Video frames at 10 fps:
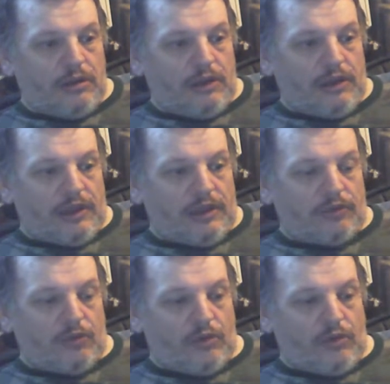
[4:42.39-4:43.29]
And
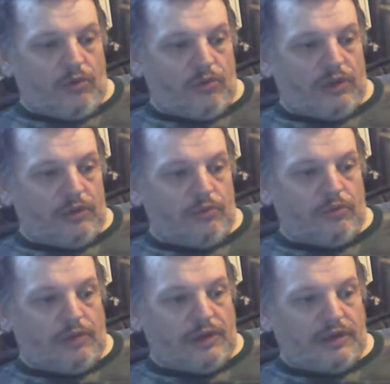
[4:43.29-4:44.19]

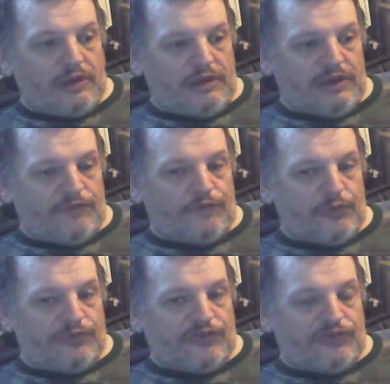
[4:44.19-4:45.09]
although, it
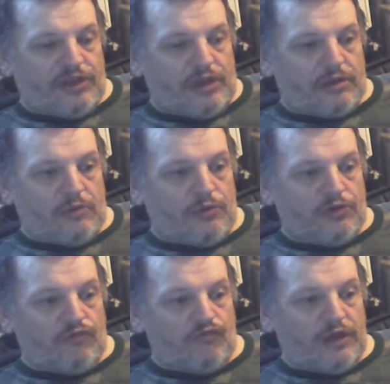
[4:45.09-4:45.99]
feels it's stuck when
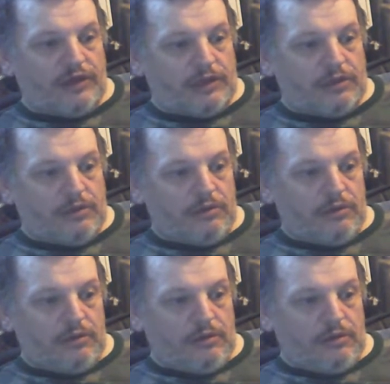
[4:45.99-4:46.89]
you're running,
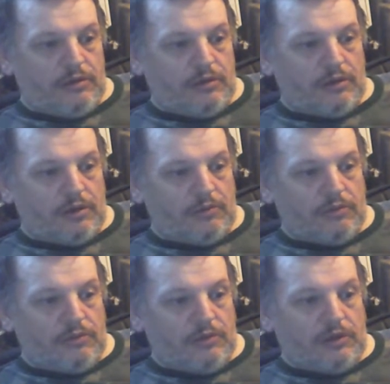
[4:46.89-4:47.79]

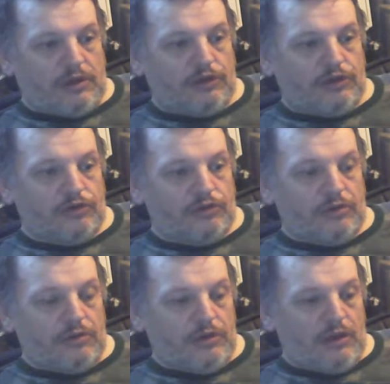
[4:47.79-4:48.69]
and you're
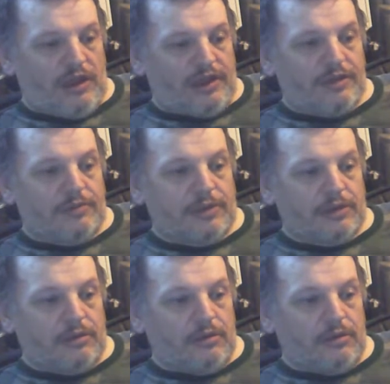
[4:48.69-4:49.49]
aiming